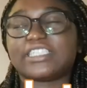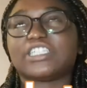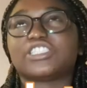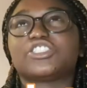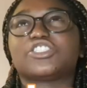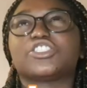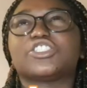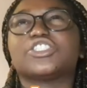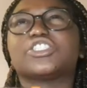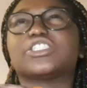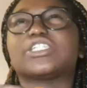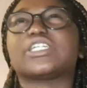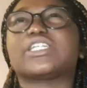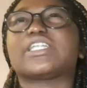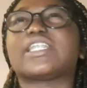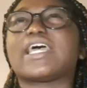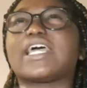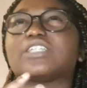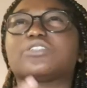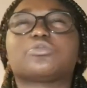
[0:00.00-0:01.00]
is just a
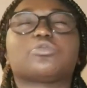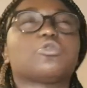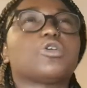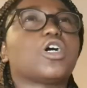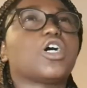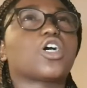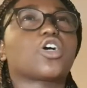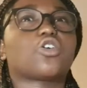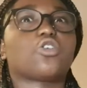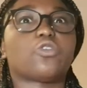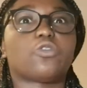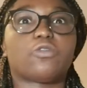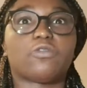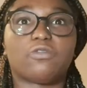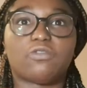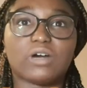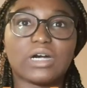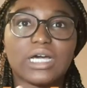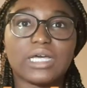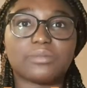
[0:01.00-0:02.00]
network of
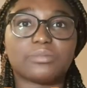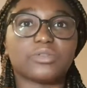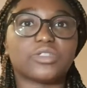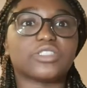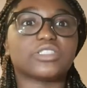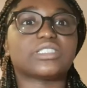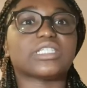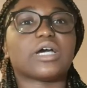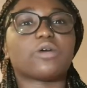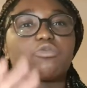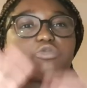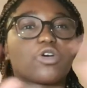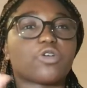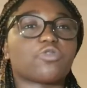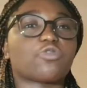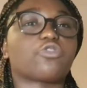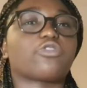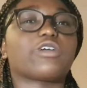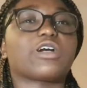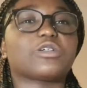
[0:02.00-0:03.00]
fibers that run
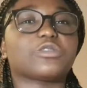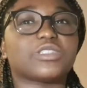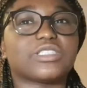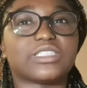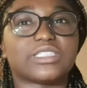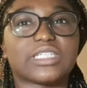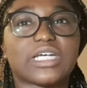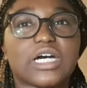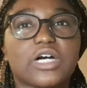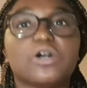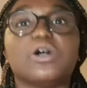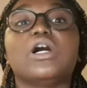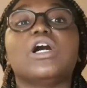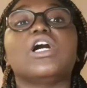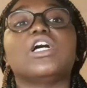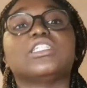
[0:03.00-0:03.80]
throughout the cell.